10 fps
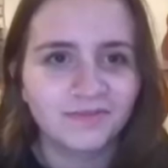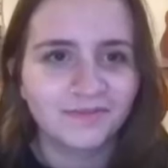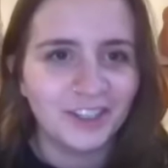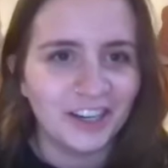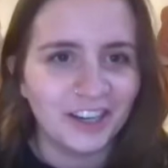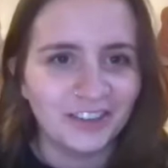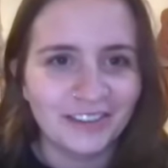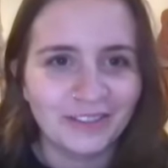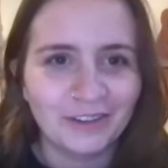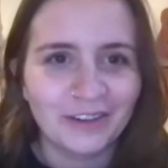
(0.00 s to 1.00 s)
you know,
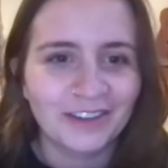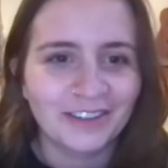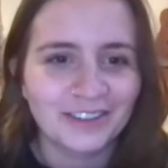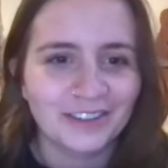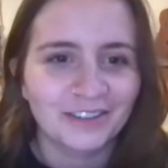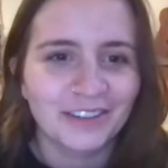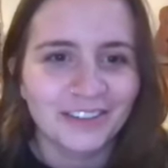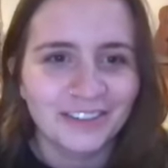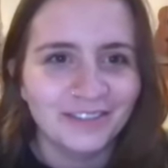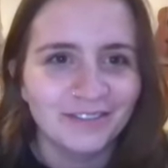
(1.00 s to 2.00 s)
everyone else going
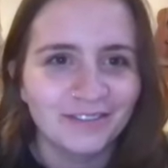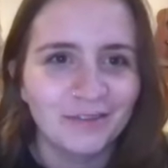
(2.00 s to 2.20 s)
to